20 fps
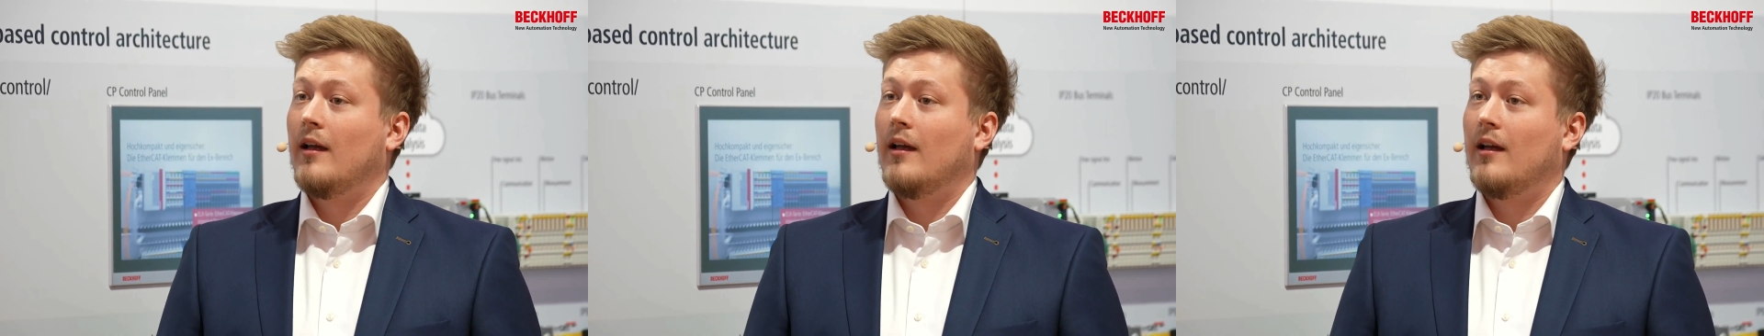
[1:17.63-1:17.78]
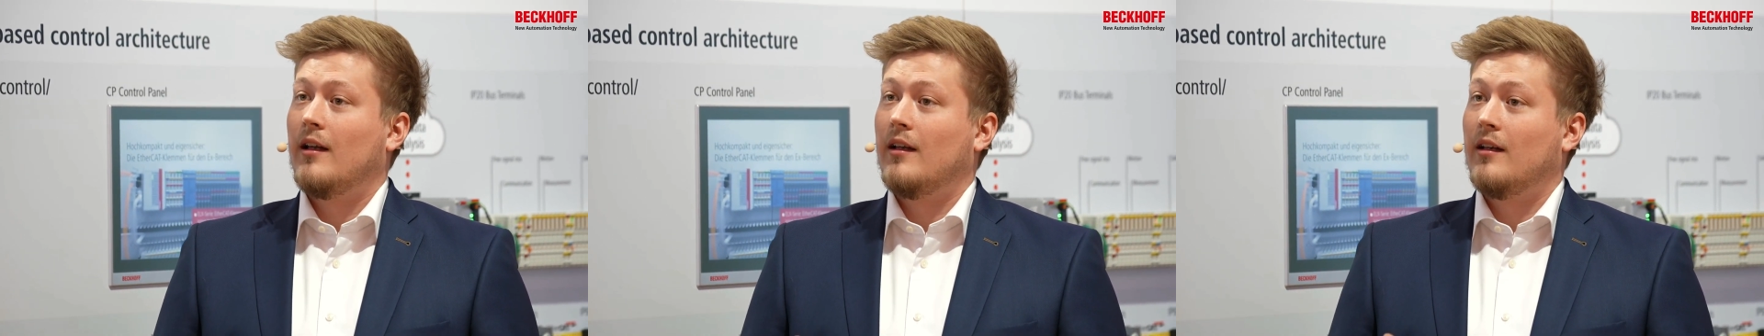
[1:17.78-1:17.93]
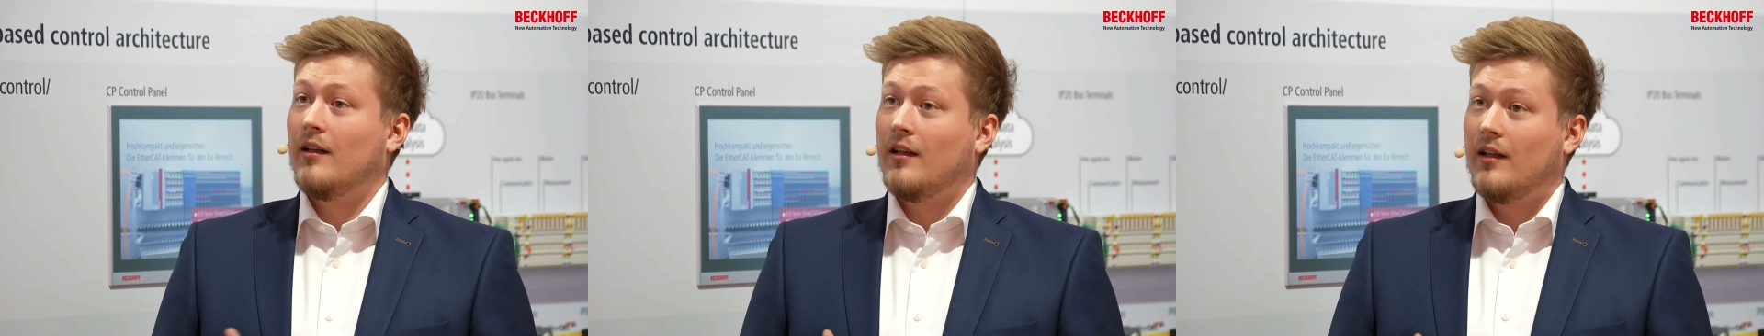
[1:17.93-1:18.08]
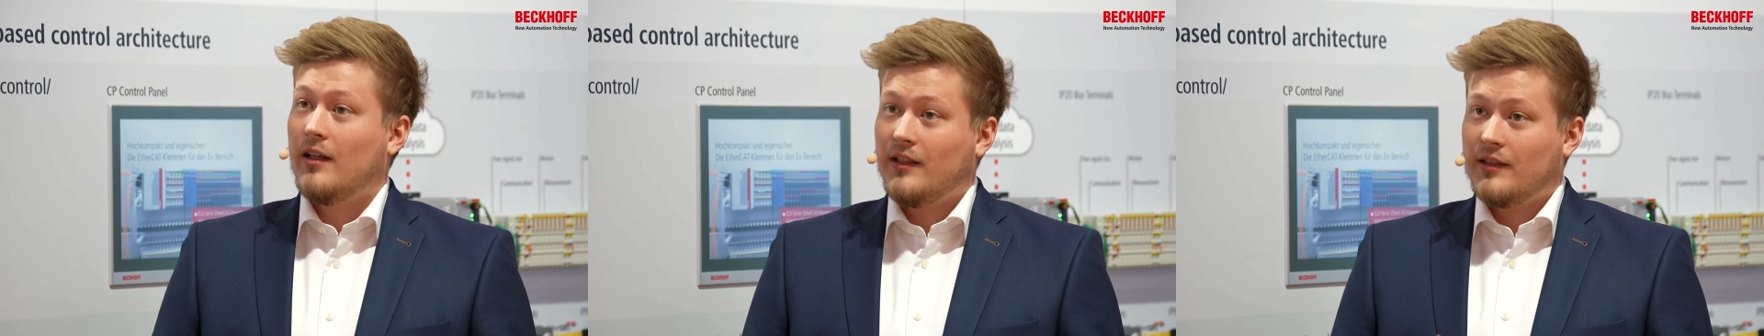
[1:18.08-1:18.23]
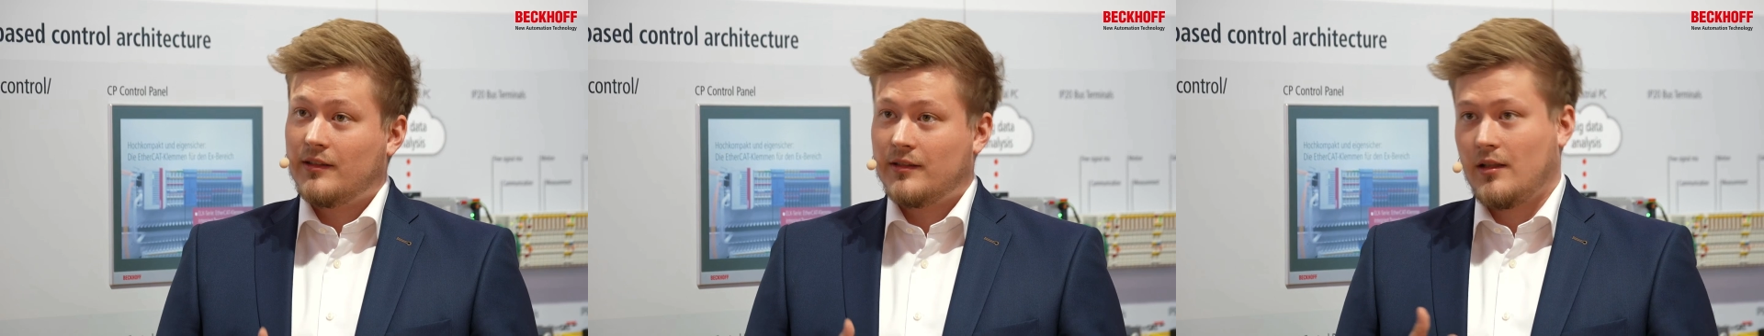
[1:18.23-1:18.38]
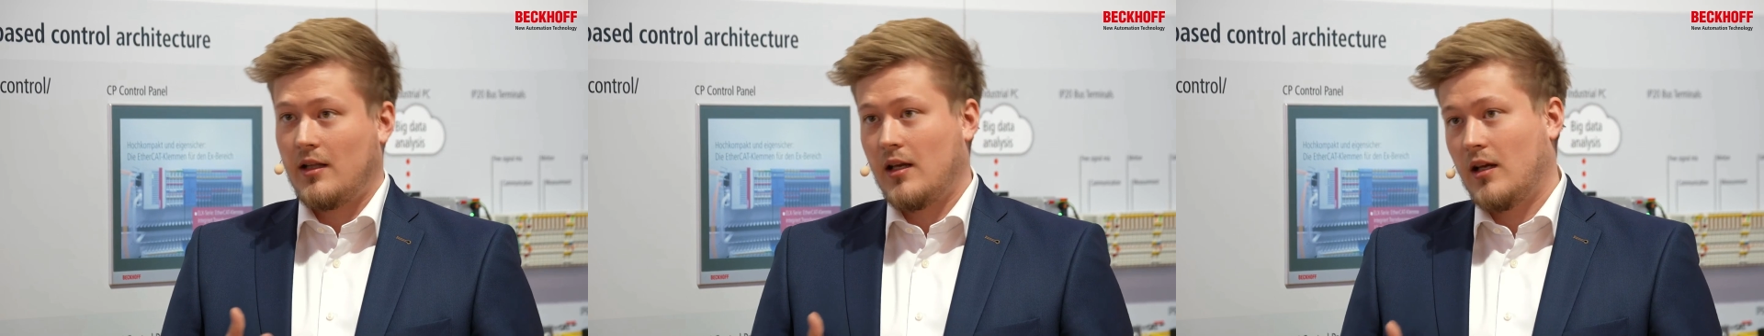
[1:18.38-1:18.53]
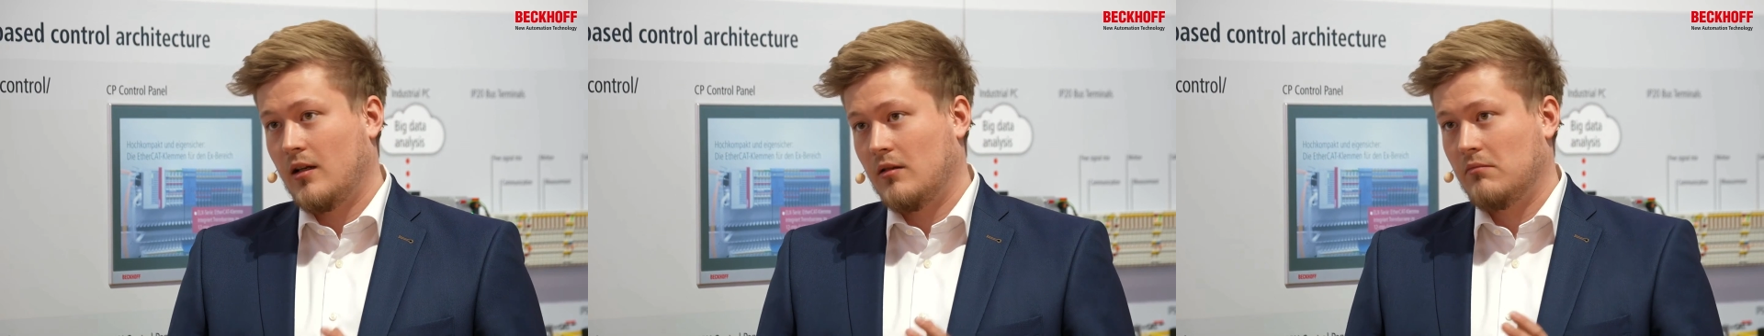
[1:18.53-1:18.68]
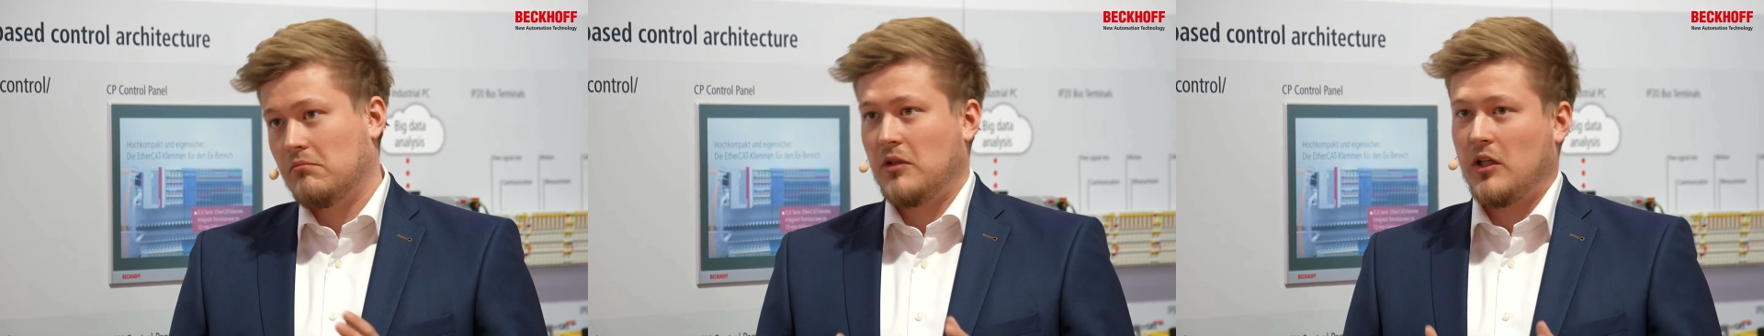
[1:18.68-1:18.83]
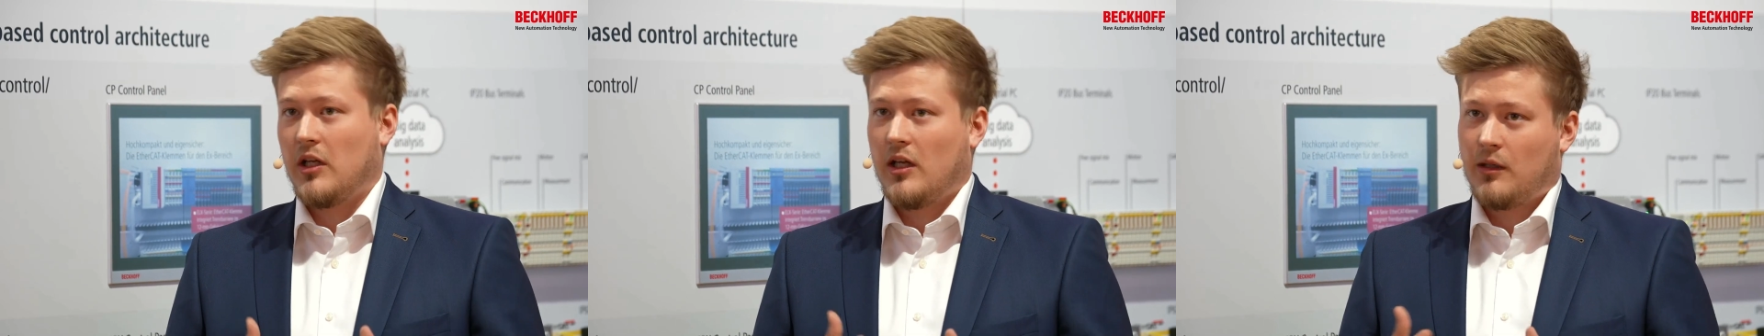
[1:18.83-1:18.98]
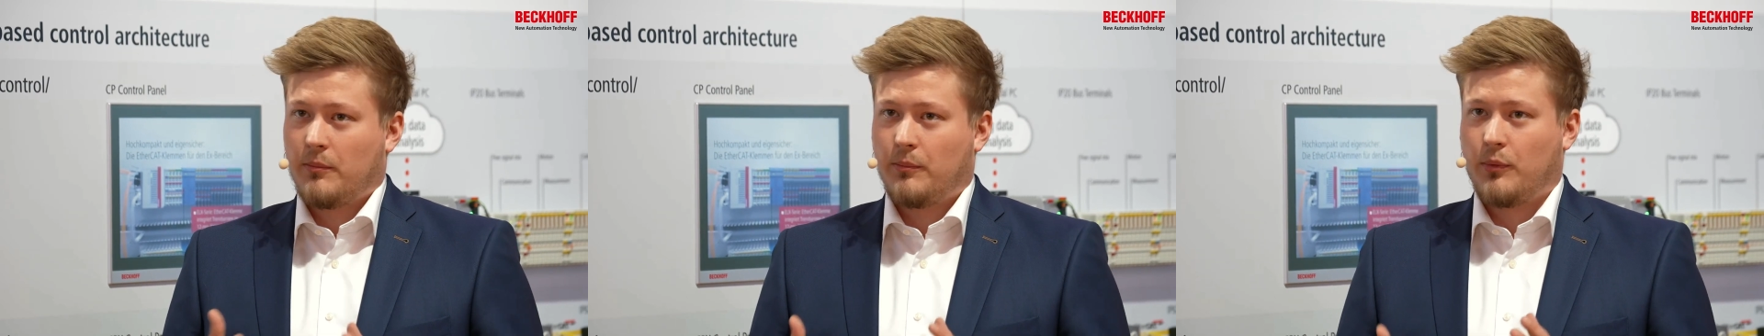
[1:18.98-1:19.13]
And these then
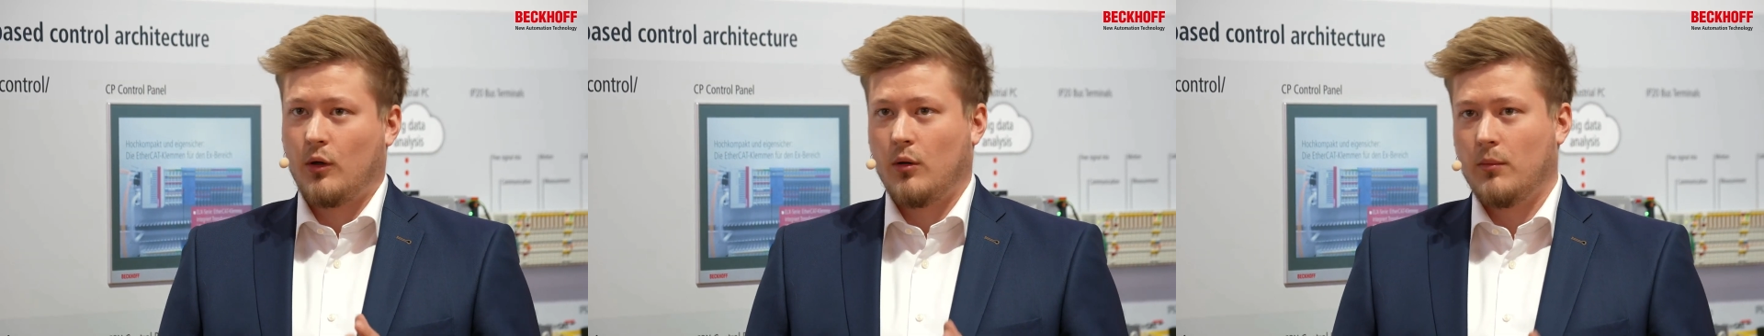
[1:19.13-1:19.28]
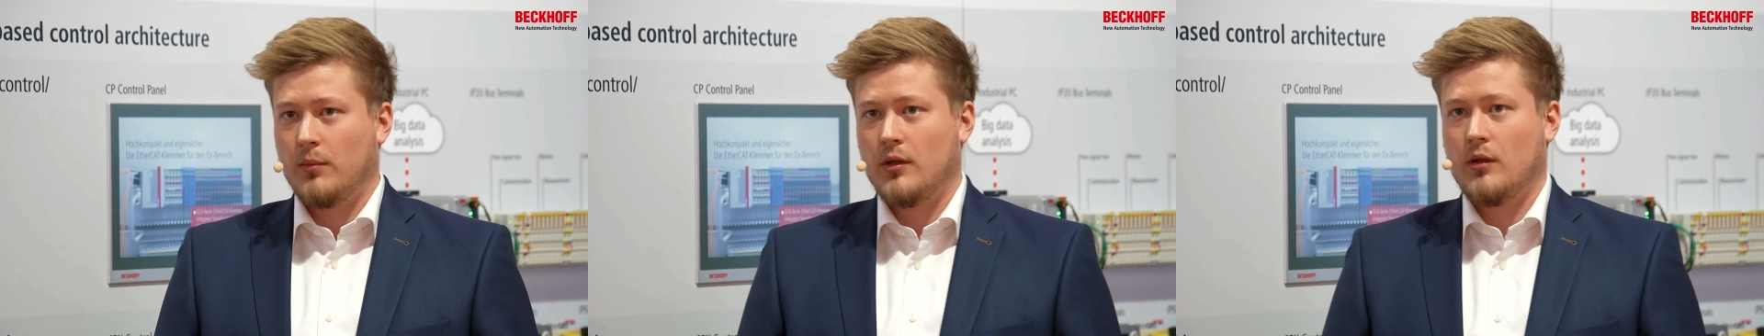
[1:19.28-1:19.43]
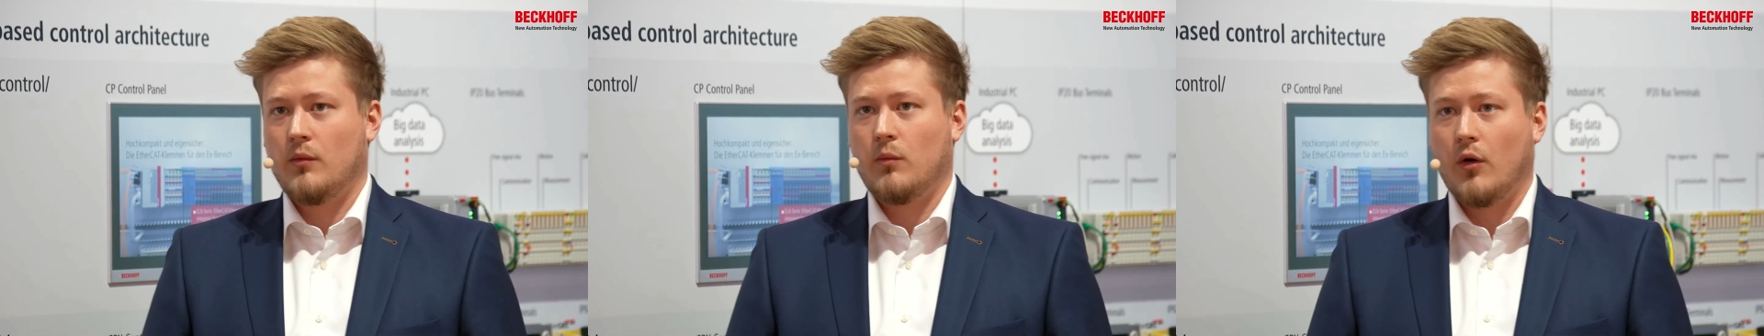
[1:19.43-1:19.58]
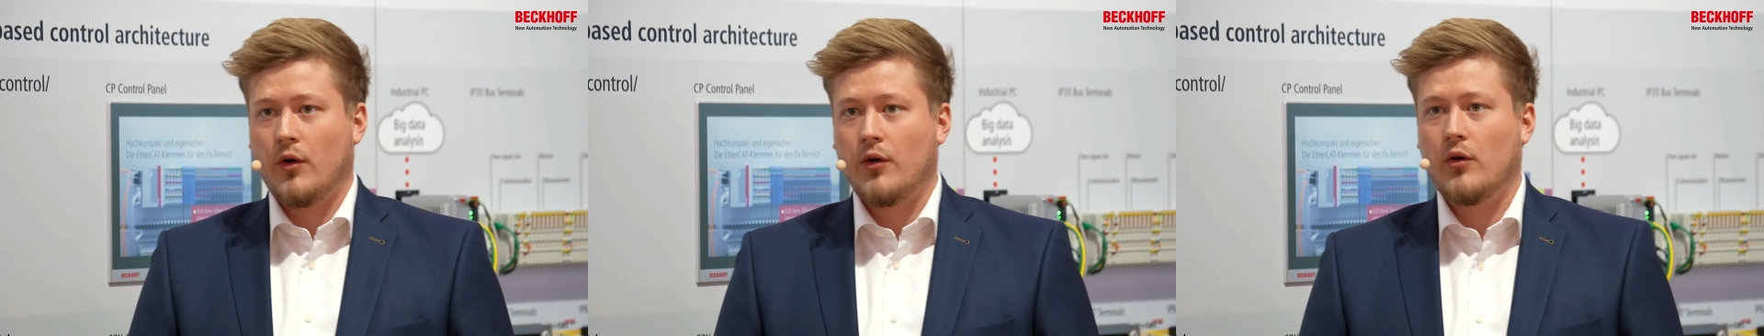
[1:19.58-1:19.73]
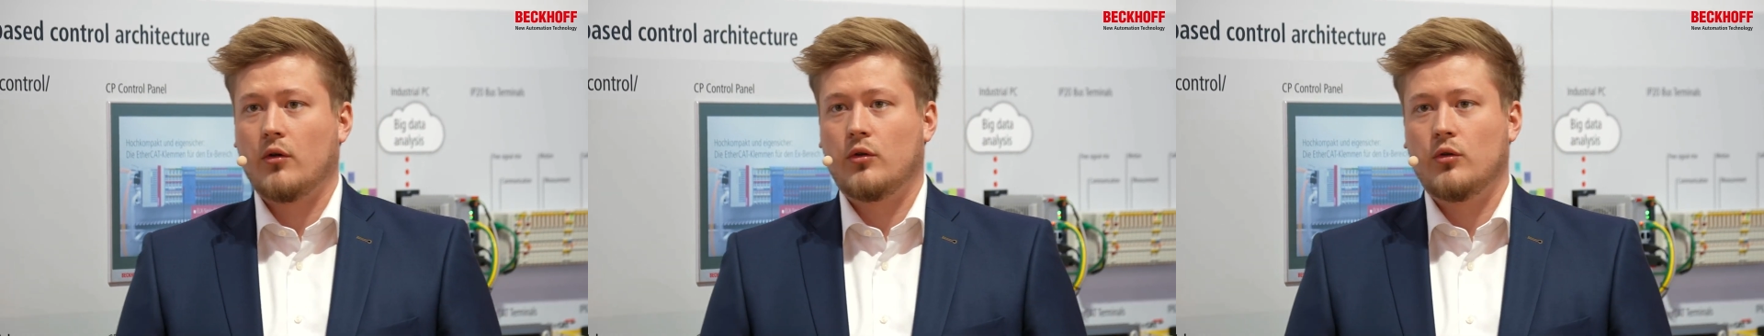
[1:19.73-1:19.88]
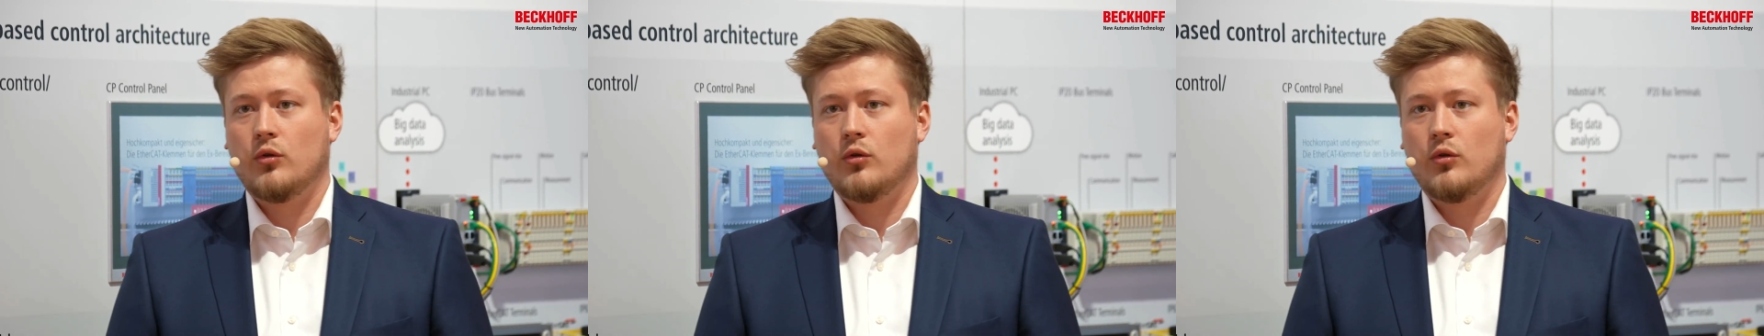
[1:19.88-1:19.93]
take probably 1 or